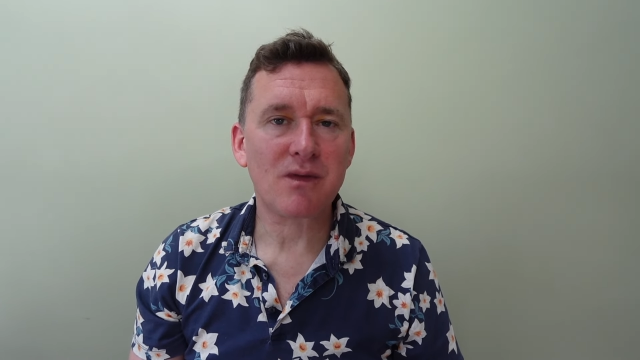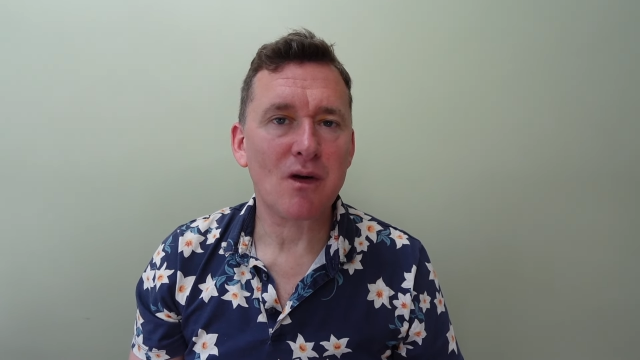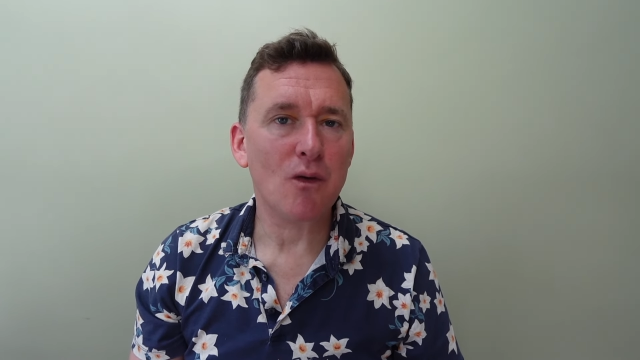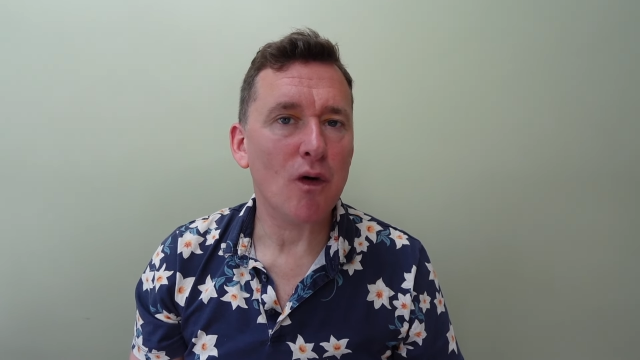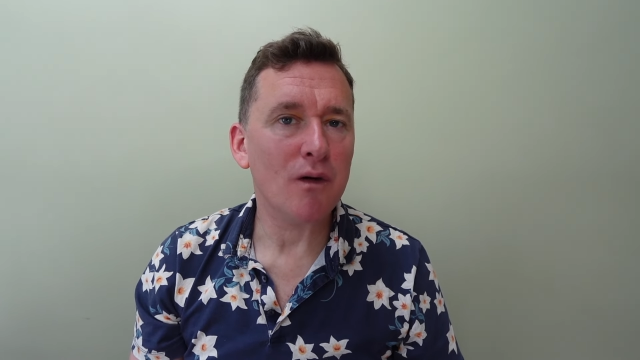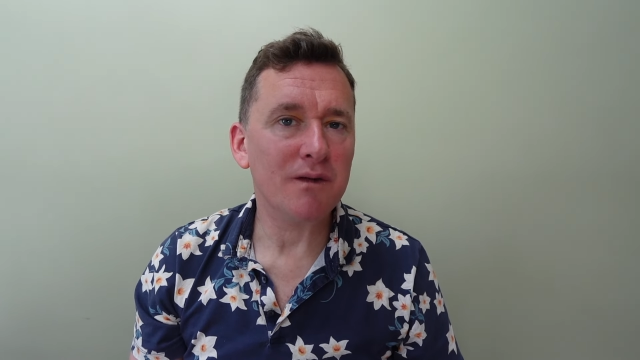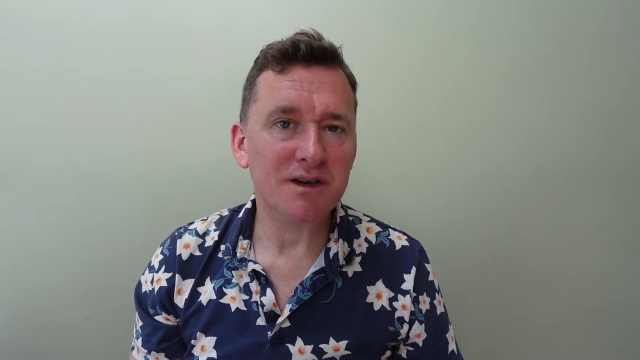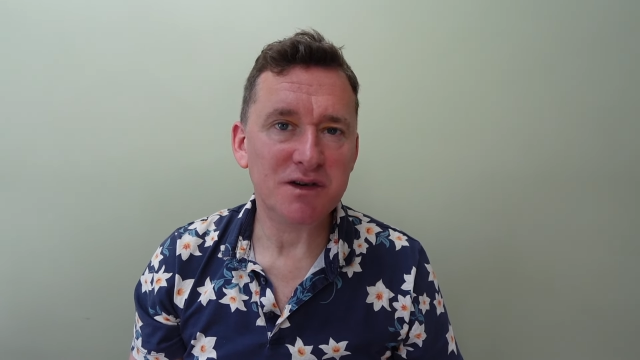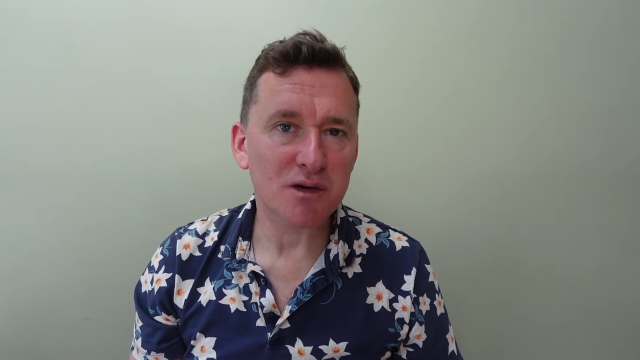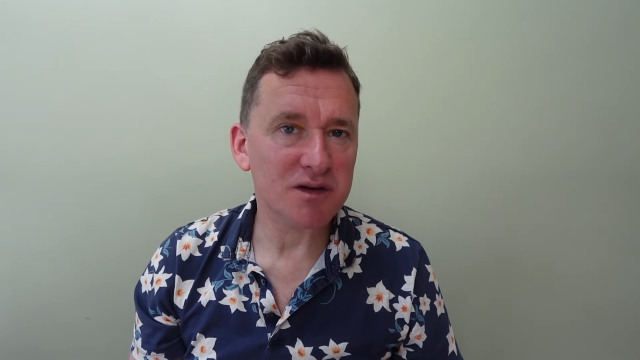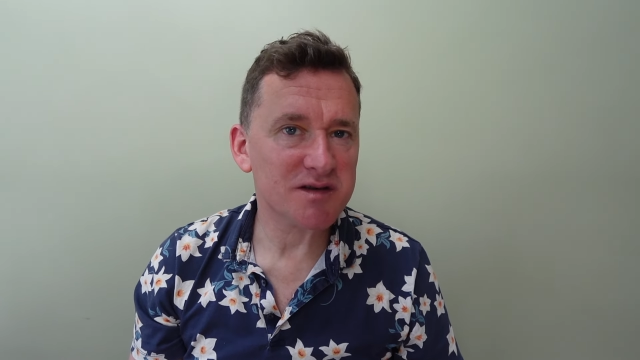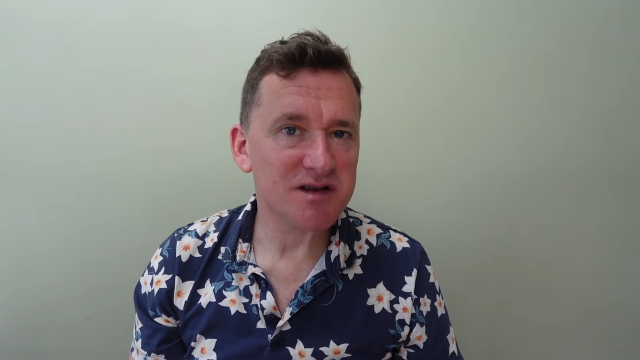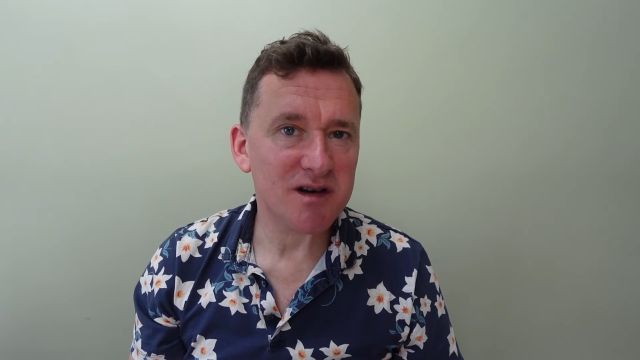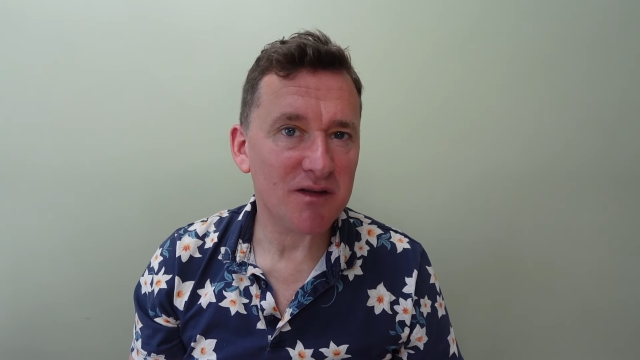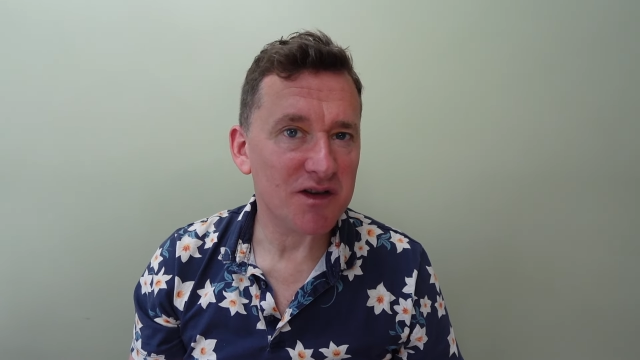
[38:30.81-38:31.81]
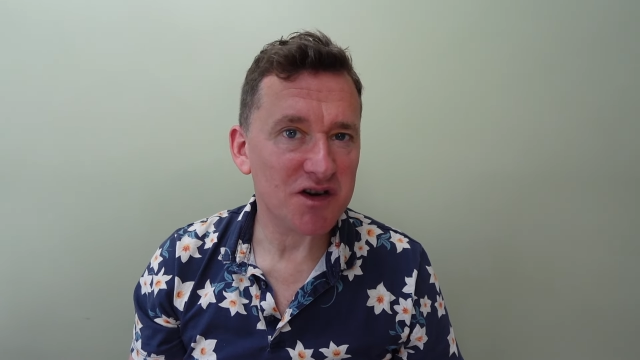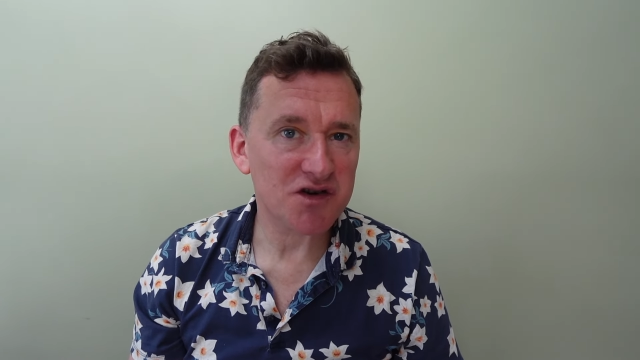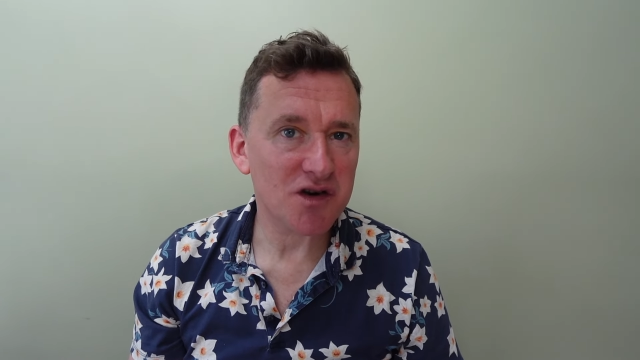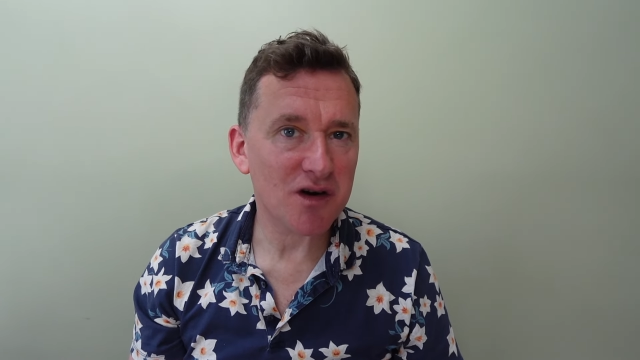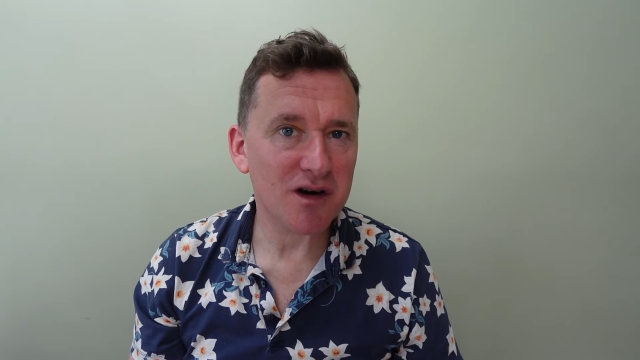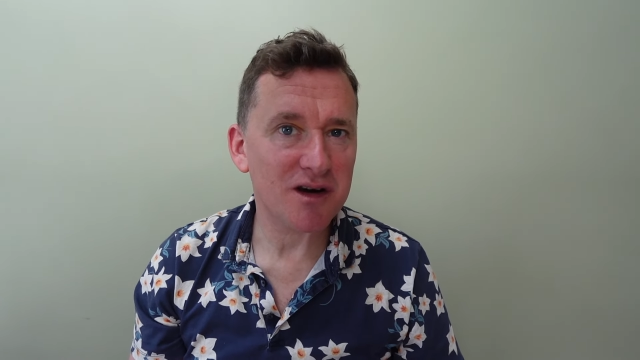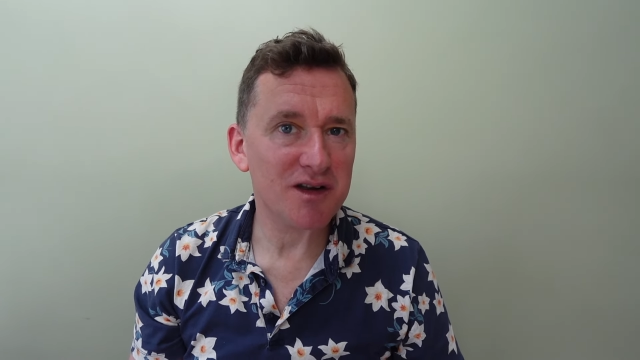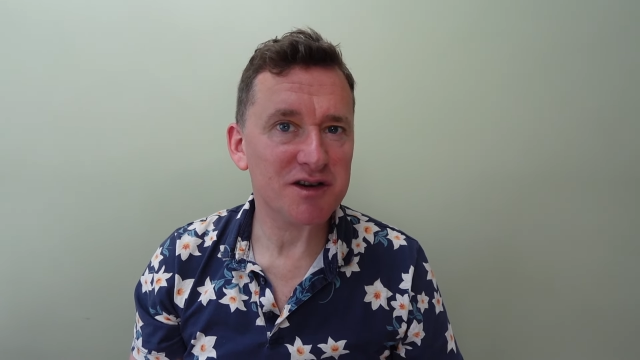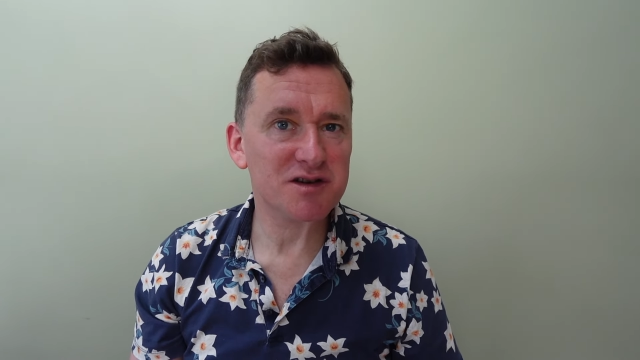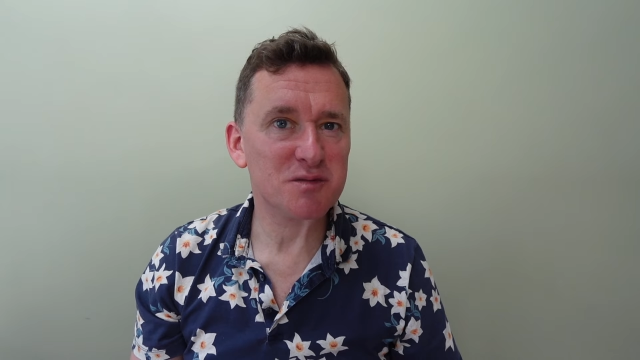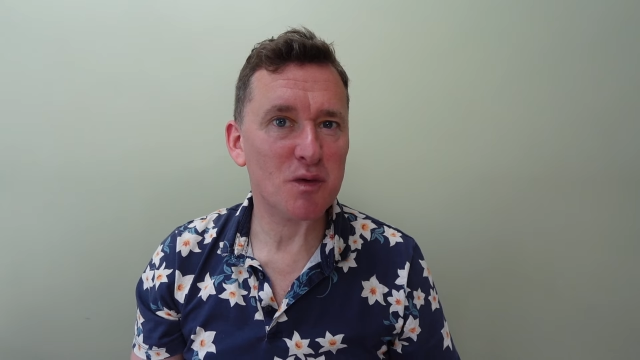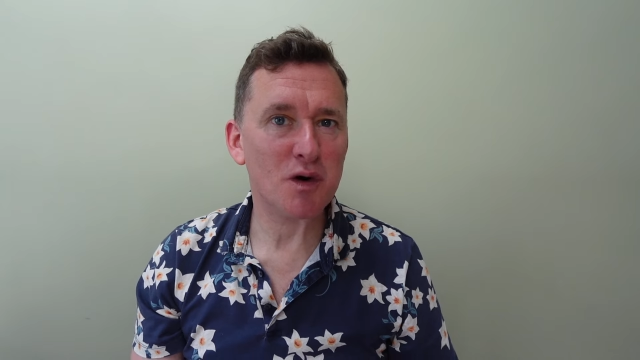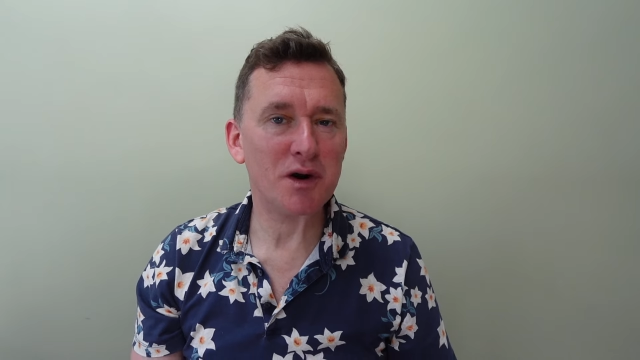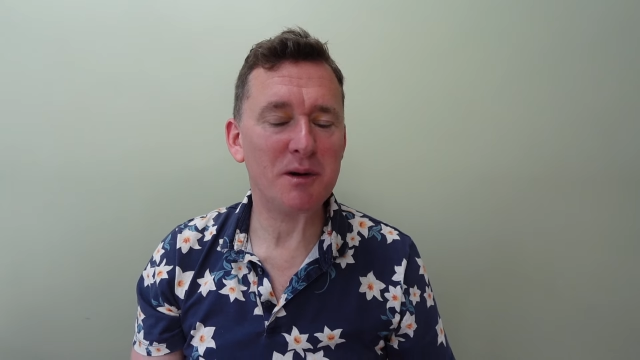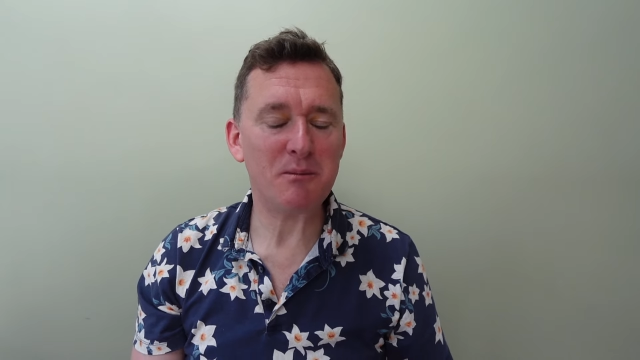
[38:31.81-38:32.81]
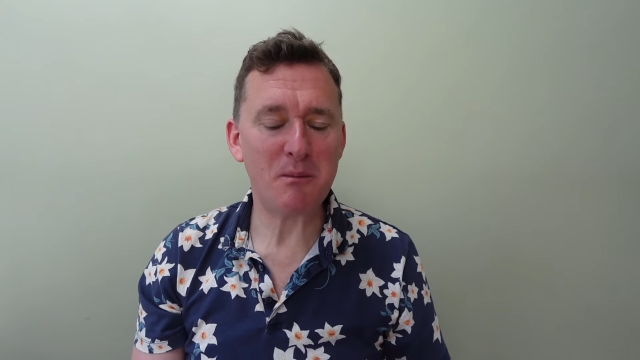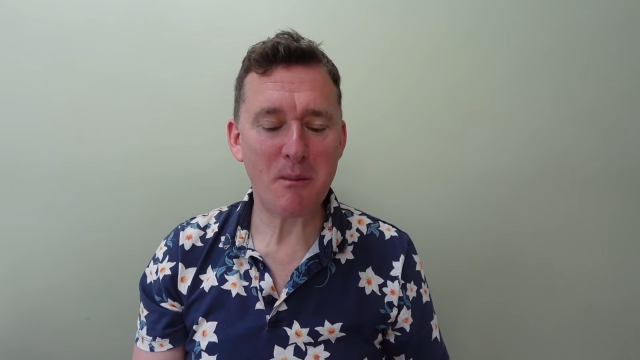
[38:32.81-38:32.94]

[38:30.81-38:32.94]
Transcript: overdosing on the sugar this morning.